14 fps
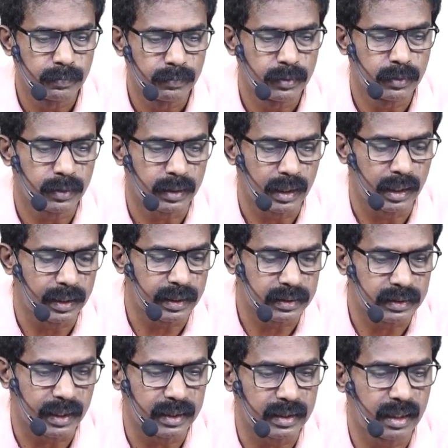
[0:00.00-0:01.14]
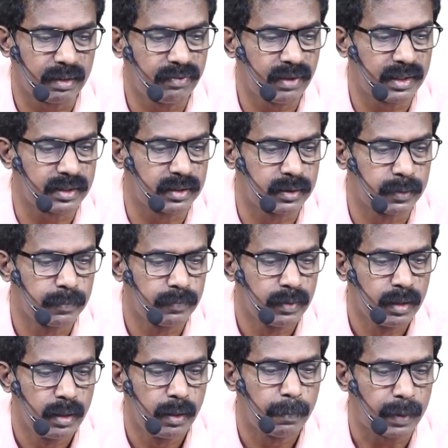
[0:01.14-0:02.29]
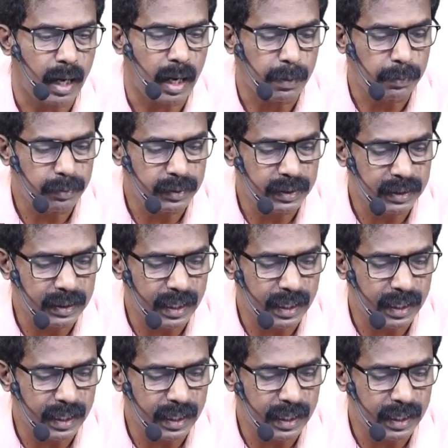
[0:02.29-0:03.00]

Okay, let us write that first. Probability